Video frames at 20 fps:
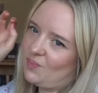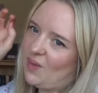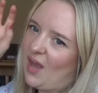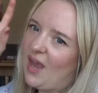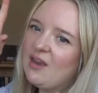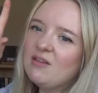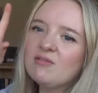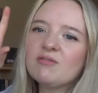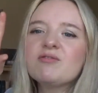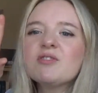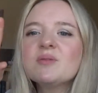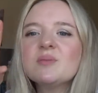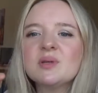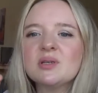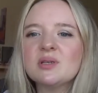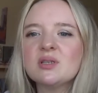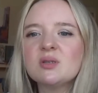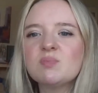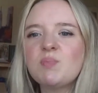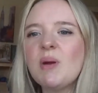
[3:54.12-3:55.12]

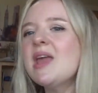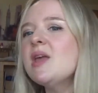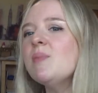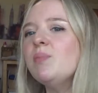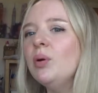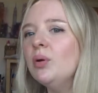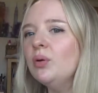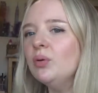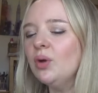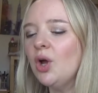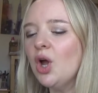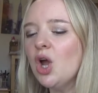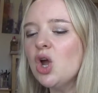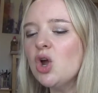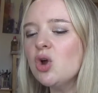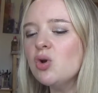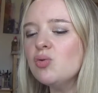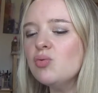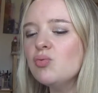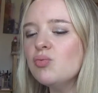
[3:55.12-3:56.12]
infamous people
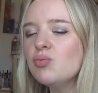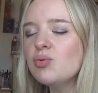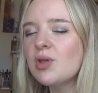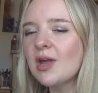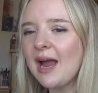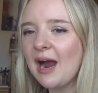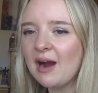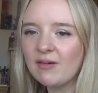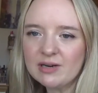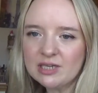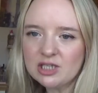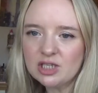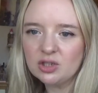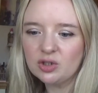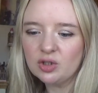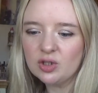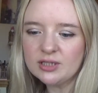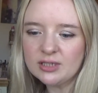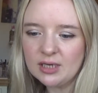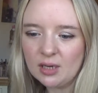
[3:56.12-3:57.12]
who the character
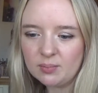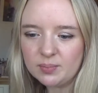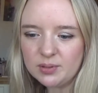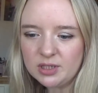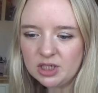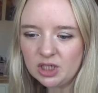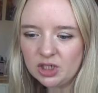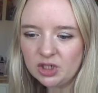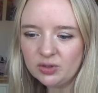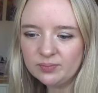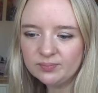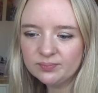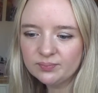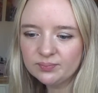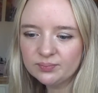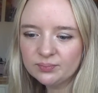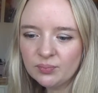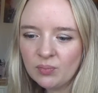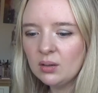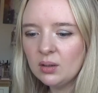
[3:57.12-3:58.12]
looks up to,
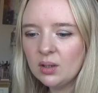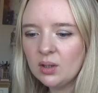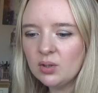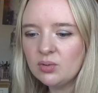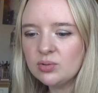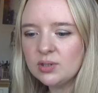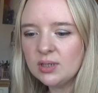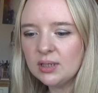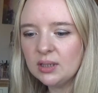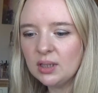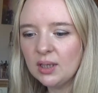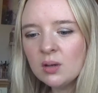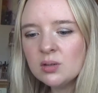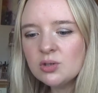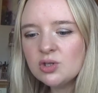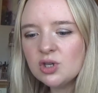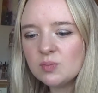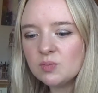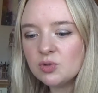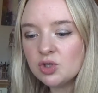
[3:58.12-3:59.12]
including like
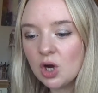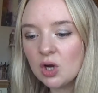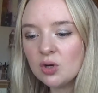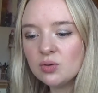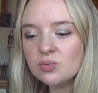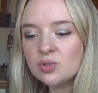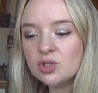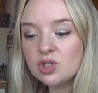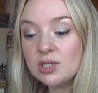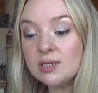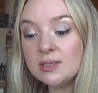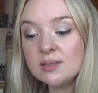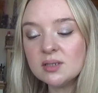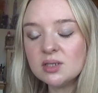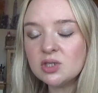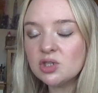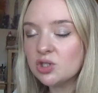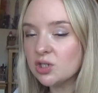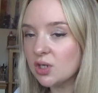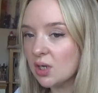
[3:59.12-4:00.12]
Jim Jones,
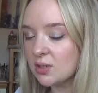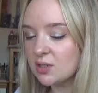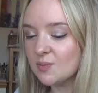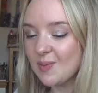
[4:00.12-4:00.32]
Jesus, and Charles